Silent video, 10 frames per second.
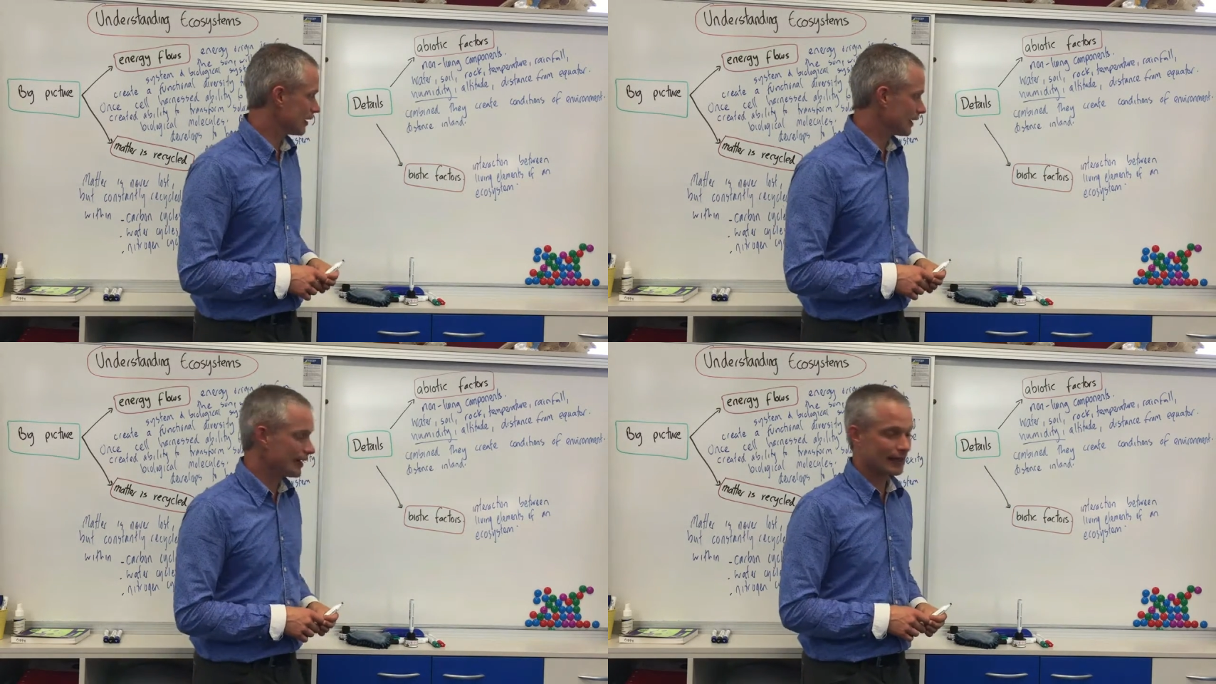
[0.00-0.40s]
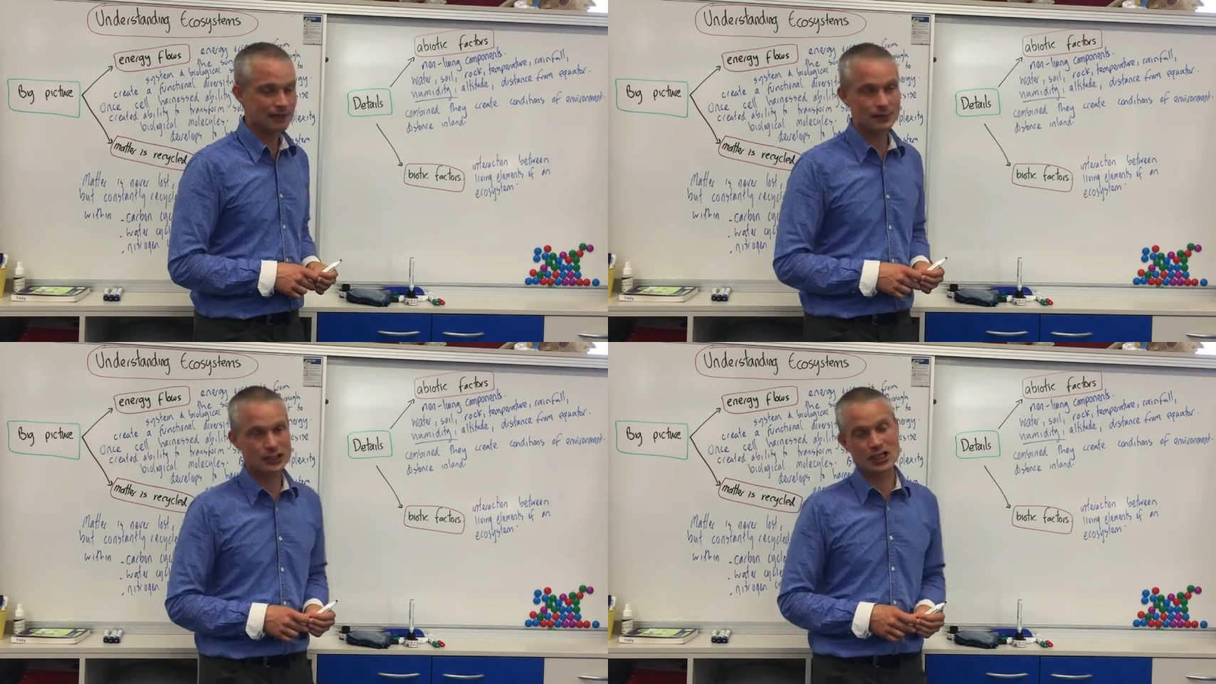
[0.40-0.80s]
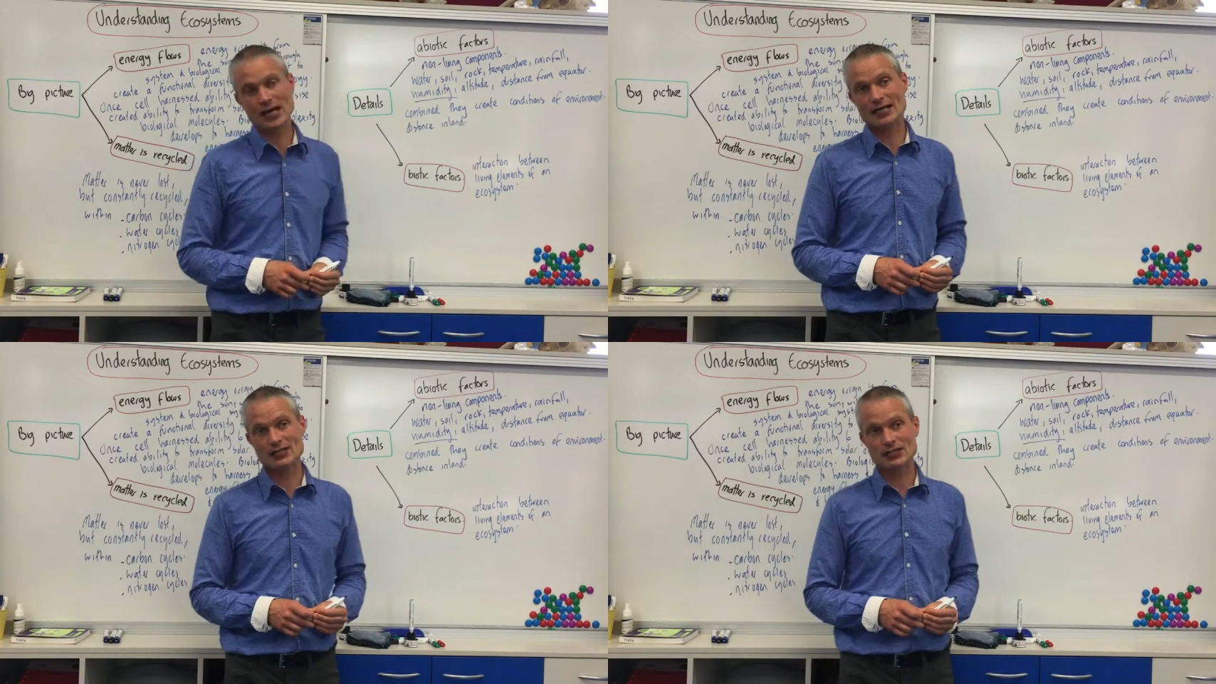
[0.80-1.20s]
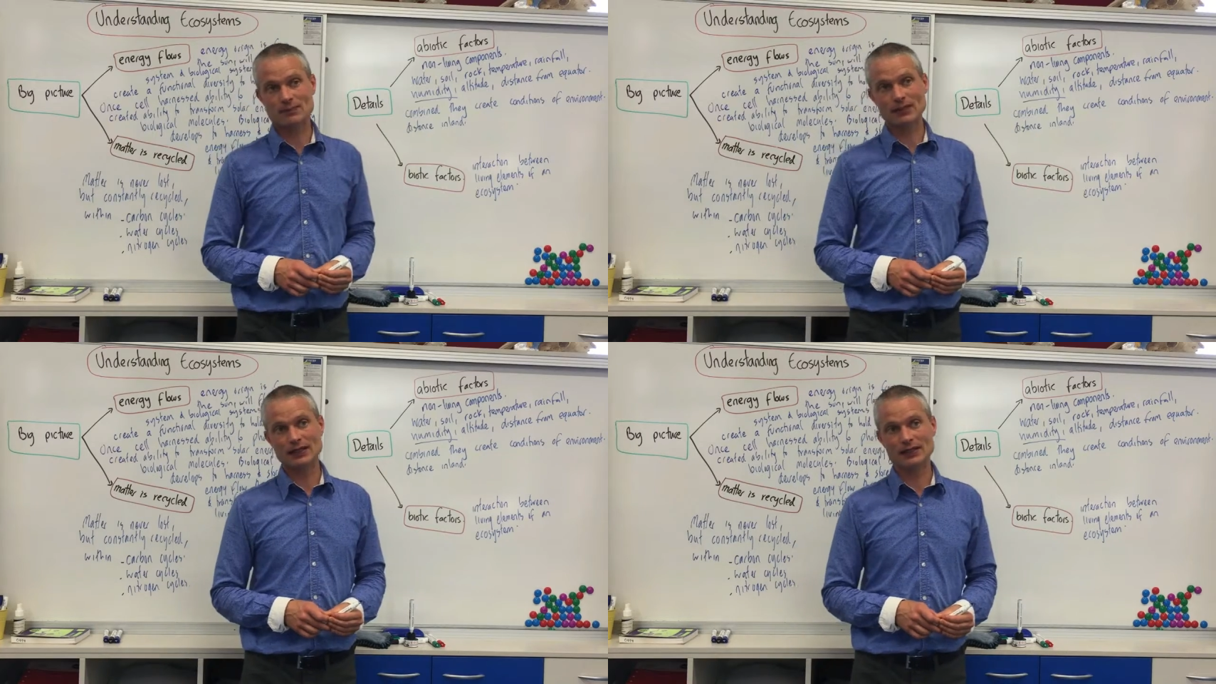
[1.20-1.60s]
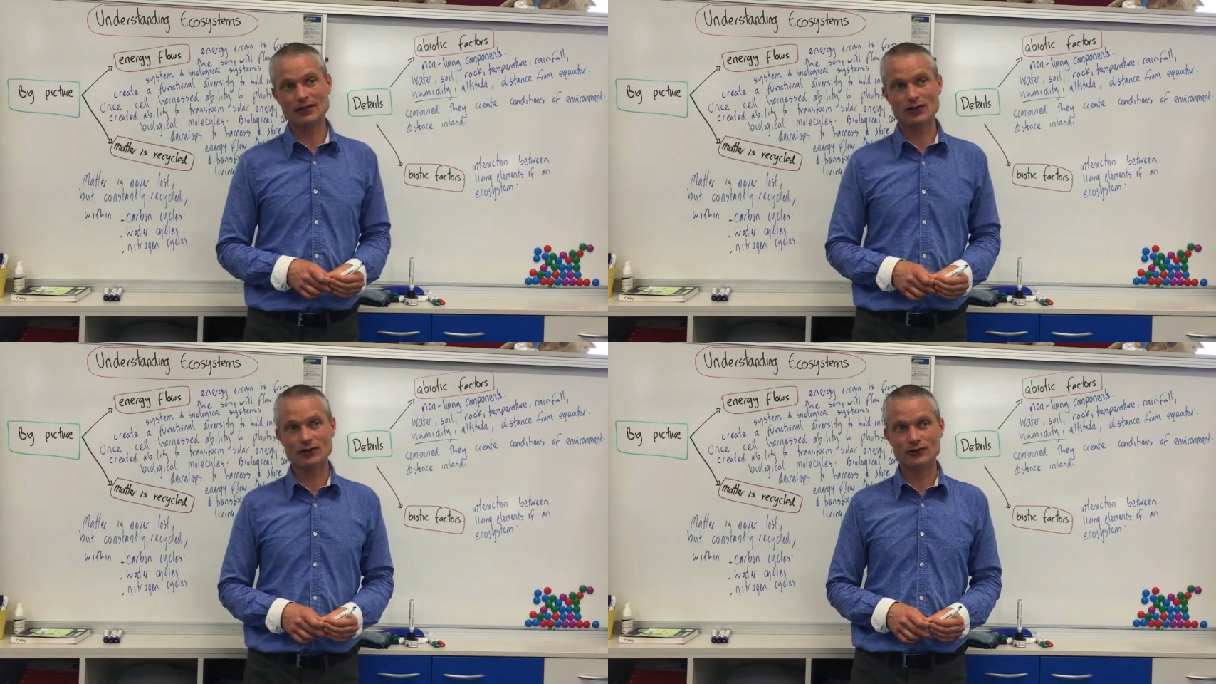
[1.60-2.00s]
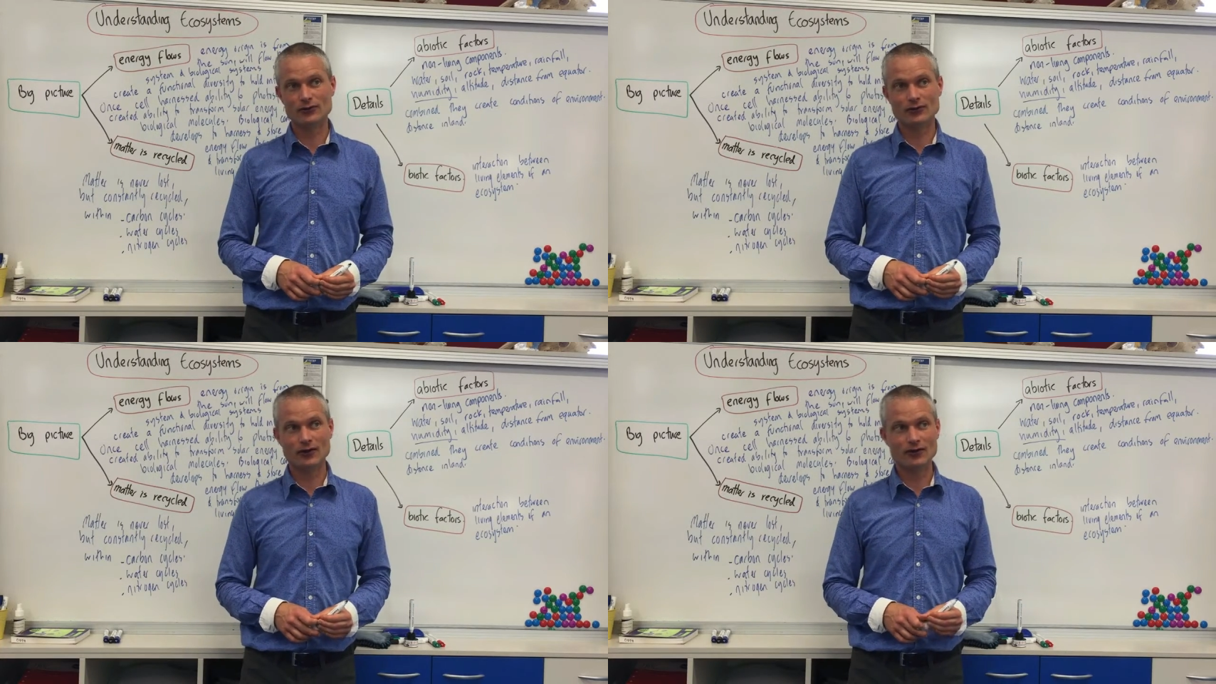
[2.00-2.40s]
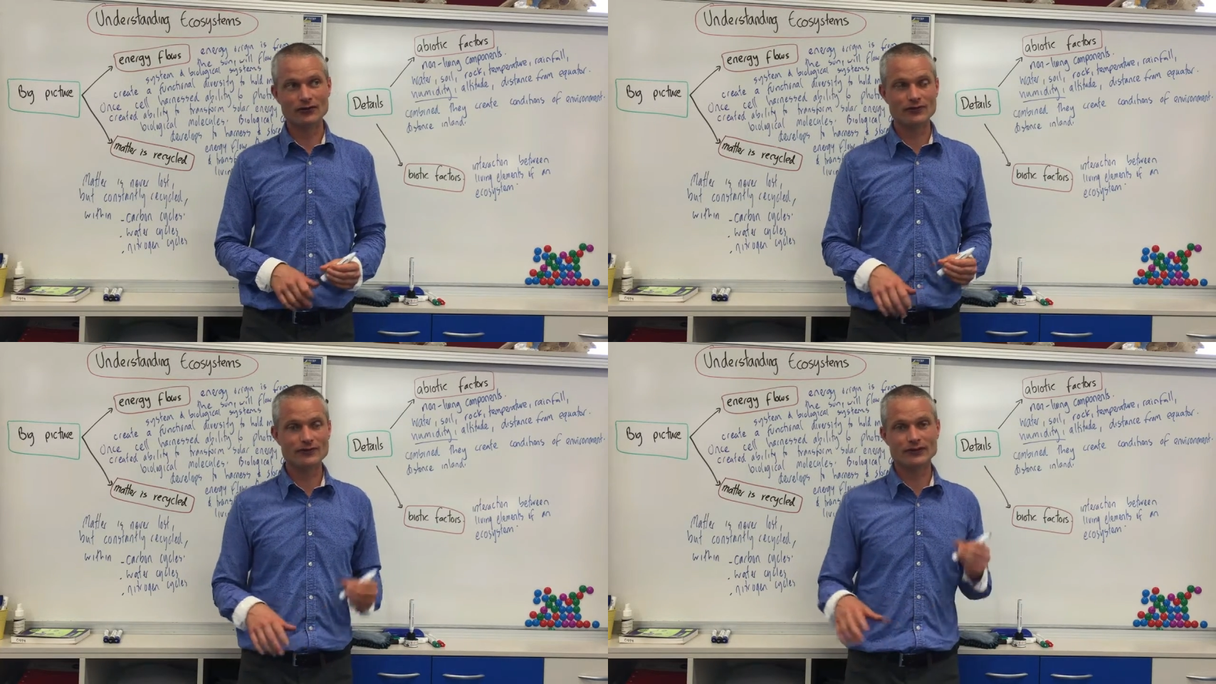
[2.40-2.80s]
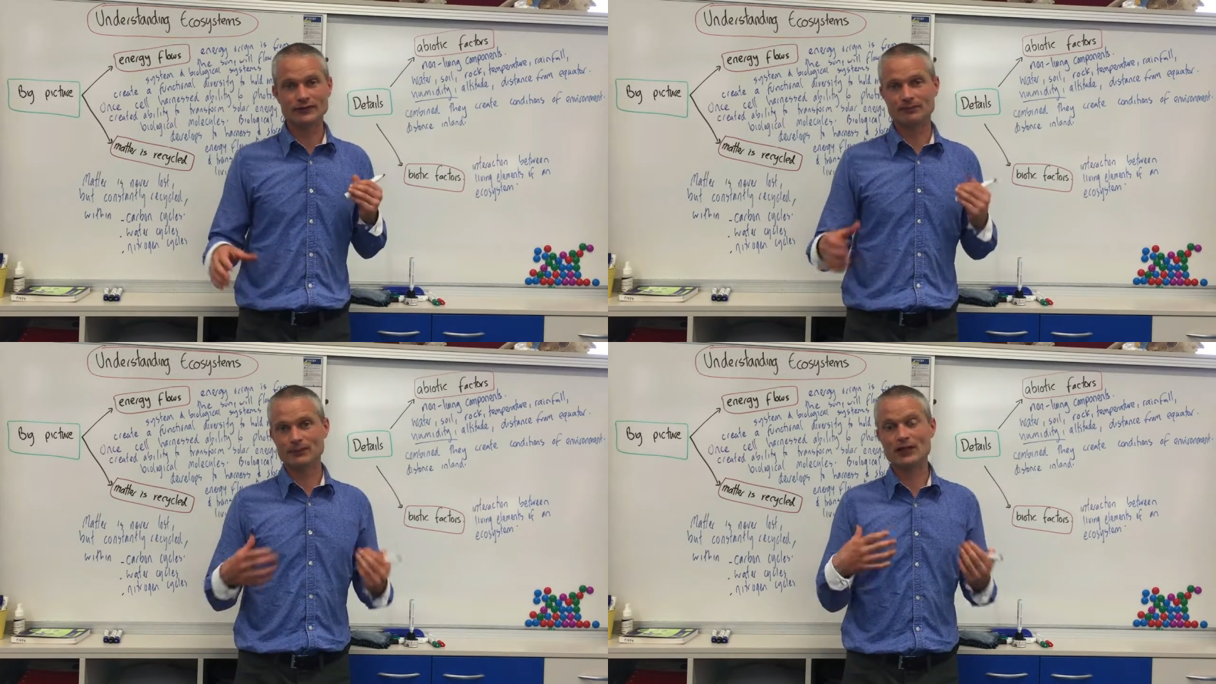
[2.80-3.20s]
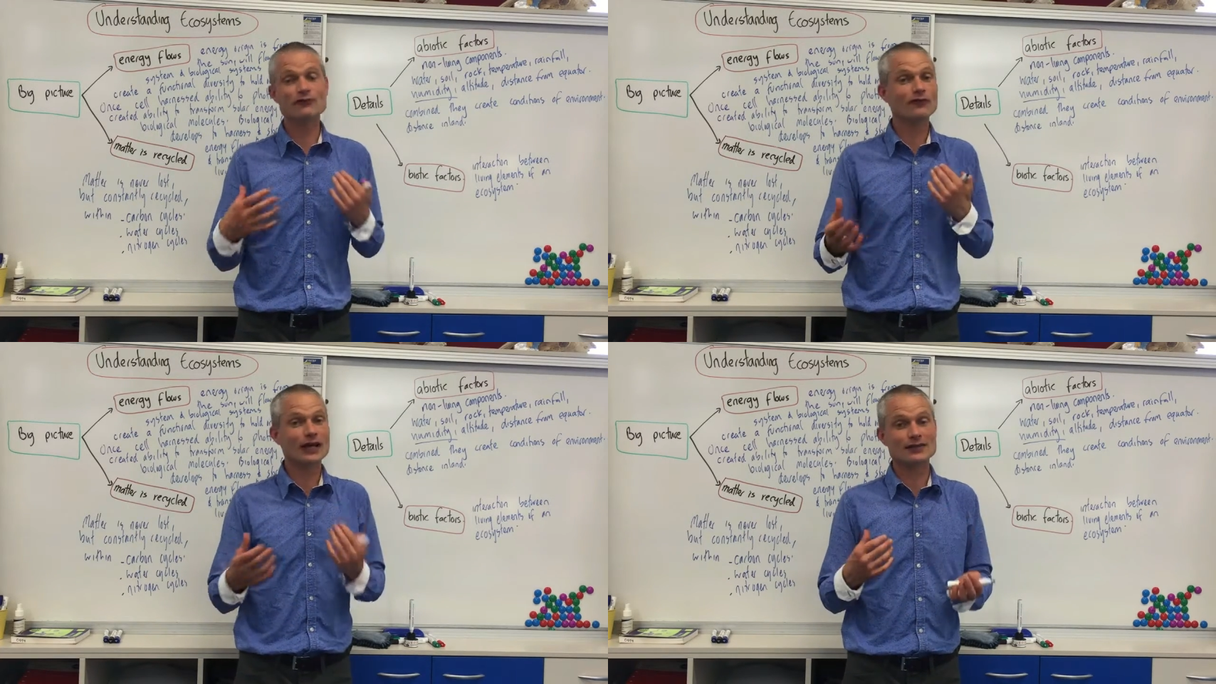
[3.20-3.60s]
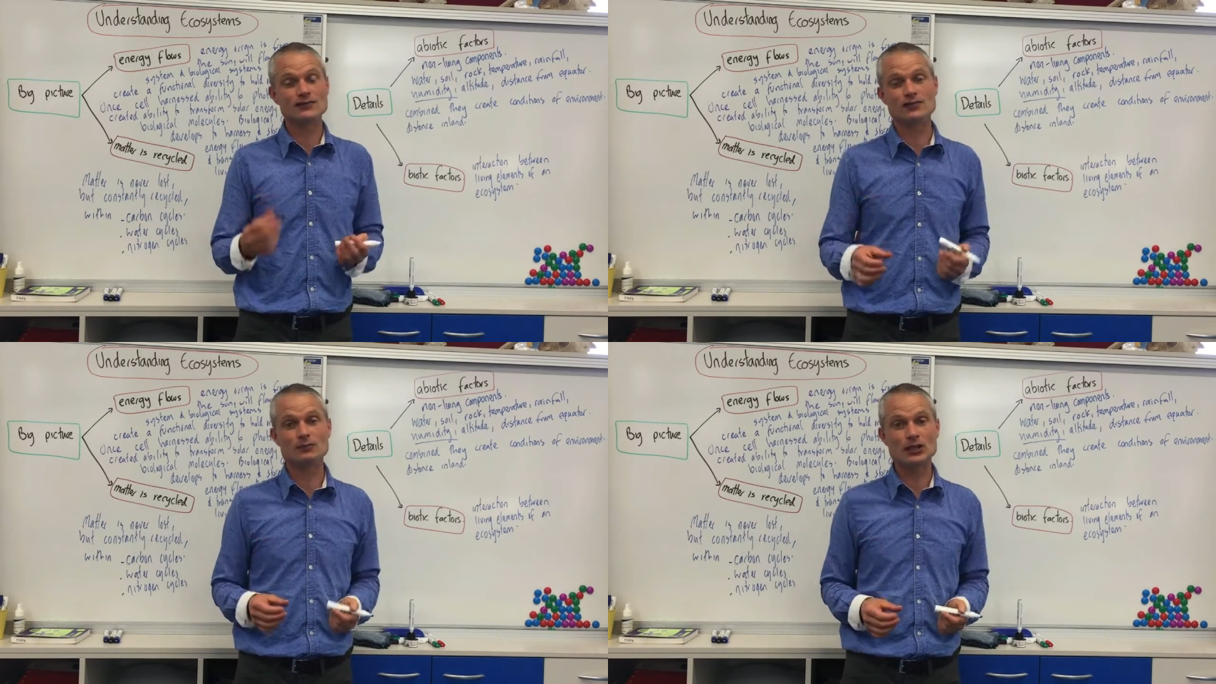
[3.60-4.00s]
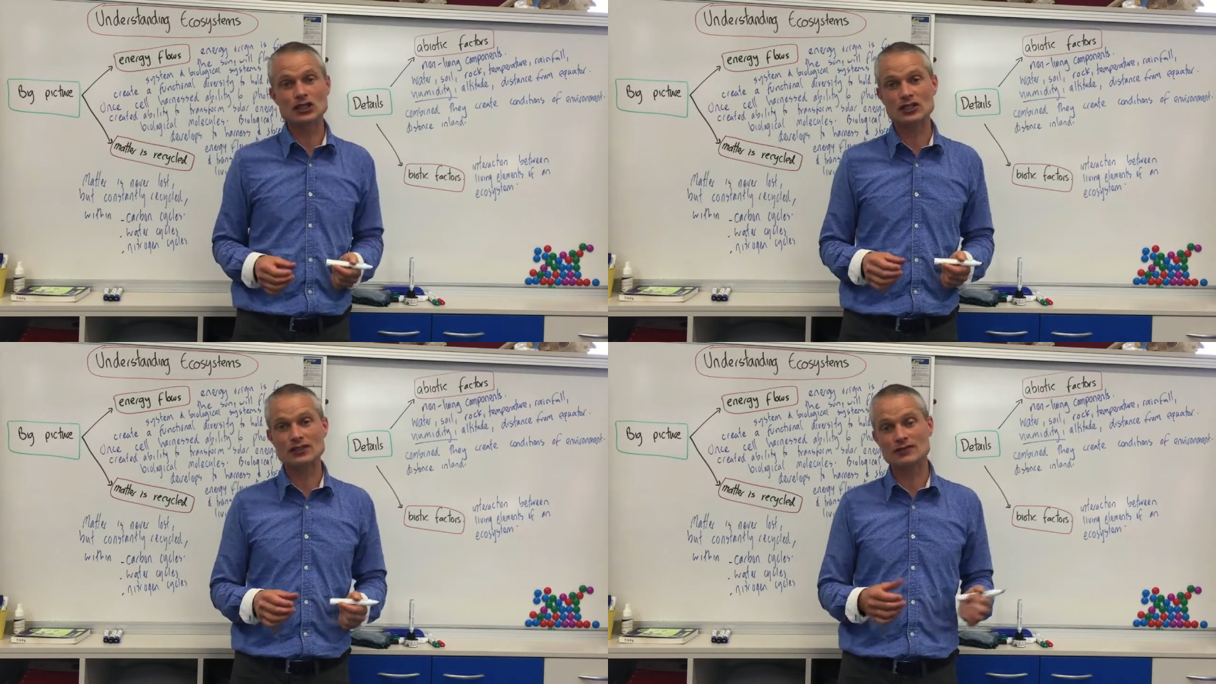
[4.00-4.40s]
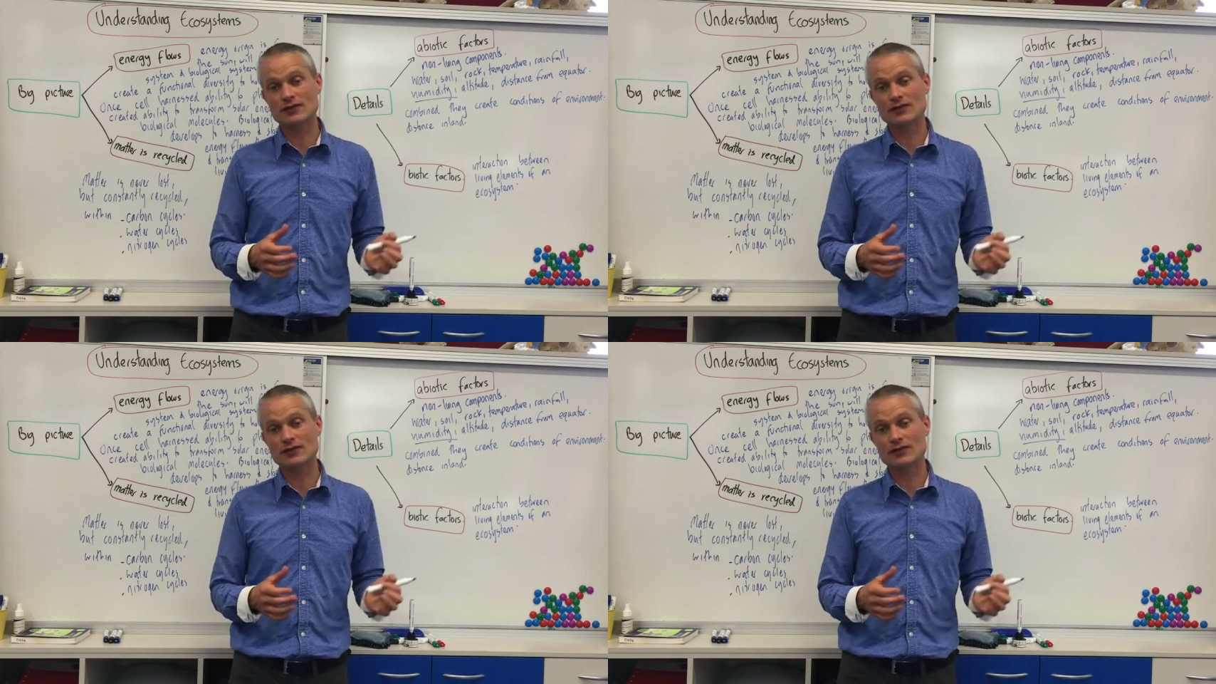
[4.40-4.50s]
And that can be changed depending on the influx of species,